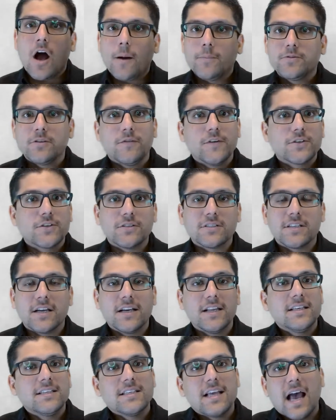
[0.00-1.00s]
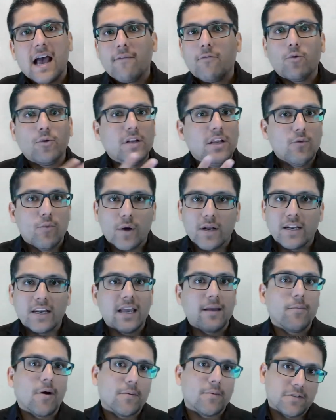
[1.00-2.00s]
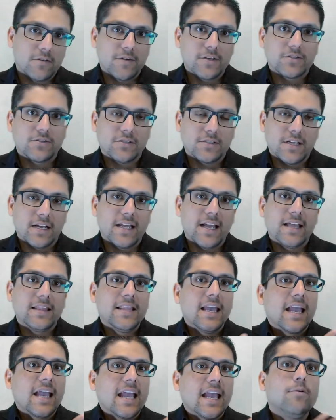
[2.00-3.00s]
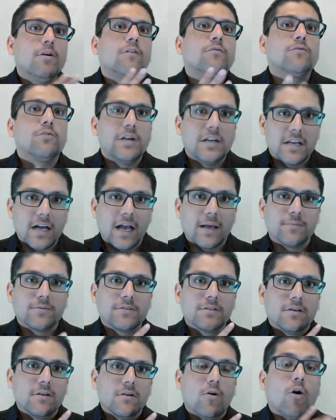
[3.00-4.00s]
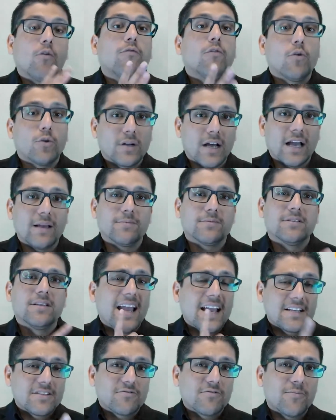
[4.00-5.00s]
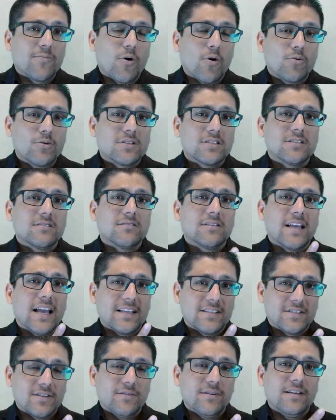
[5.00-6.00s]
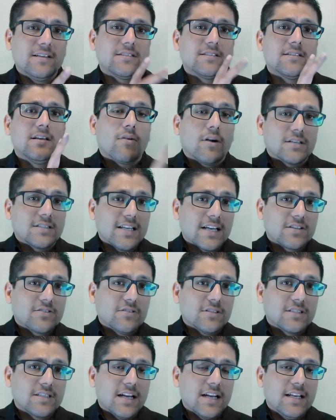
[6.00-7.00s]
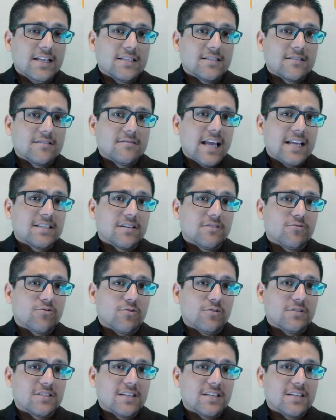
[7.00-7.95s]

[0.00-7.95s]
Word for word: Observational studies have only one name, observational study, and they can be of three types or four types case reports, case series, cross sectional studies, case control